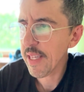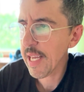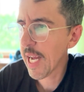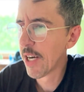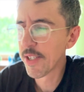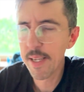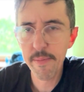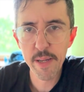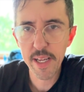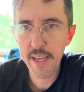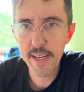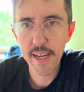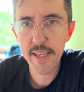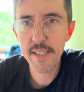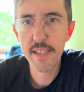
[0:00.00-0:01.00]
I was able to
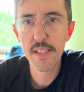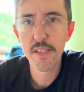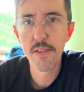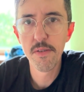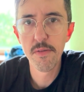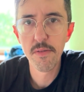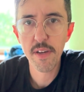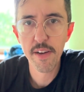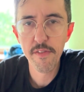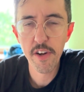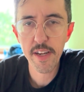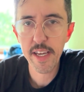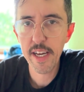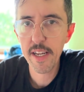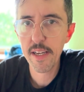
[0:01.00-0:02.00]
connect it to
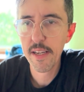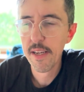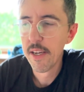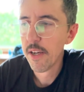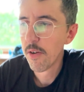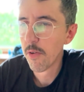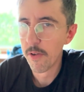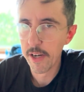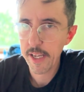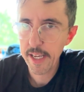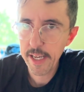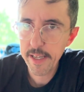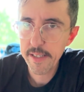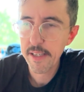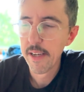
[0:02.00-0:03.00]
ConvertKit or
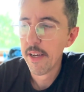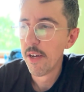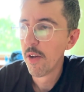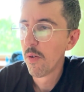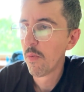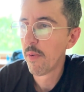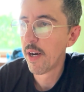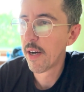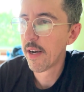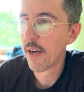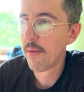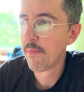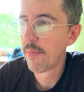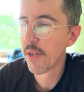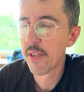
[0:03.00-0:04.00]
Kit, where
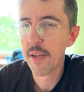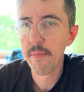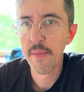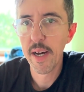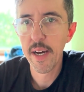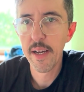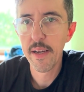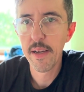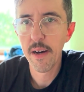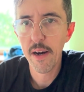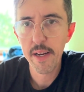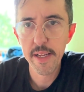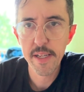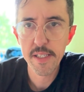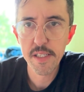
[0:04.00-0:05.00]
I'm building my
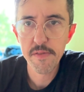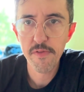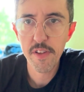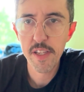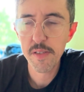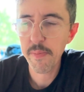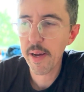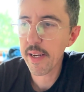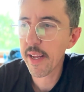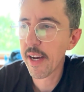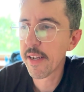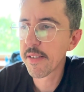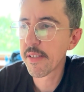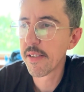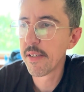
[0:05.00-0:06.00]
audience for this
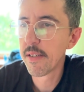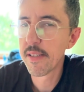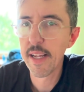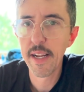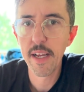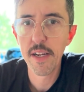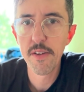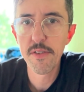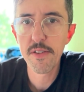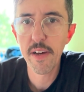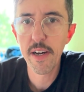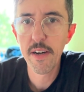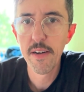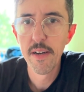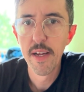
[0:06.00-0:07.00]
podcast and sending a
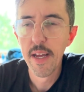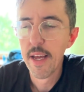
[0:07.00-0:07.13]
newsletter.